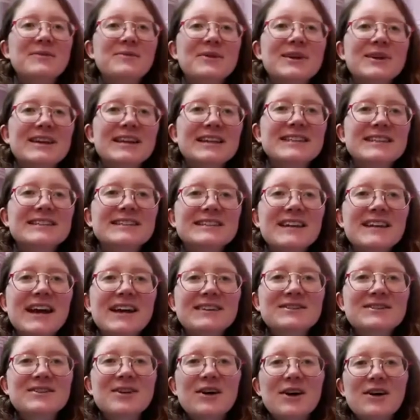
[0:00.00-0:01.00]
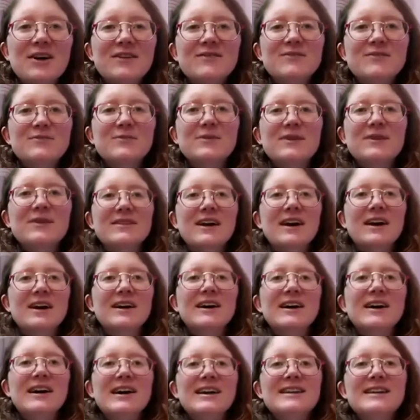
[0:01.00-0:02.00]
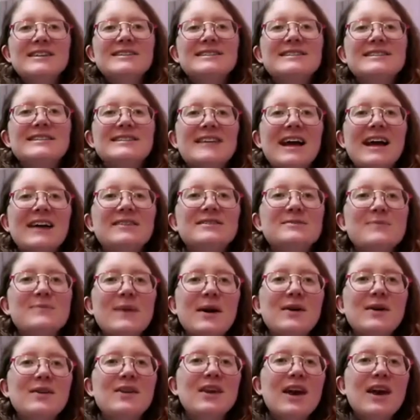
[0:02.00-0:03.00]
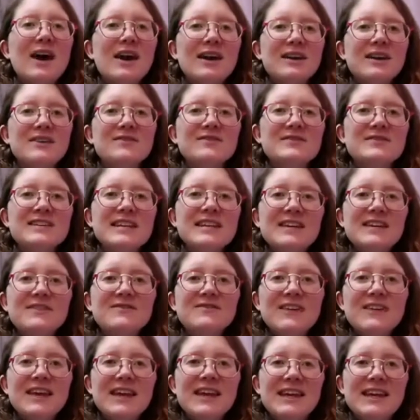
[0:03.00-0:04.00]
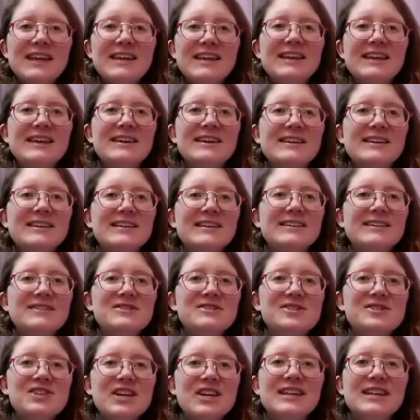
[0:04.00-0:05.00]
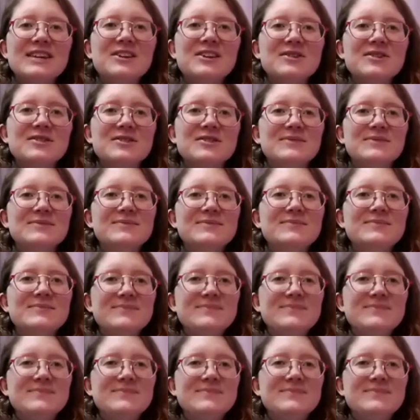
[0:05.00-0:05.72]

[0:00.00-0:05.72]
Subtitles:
Start off with our Soundabout Live TV jingle.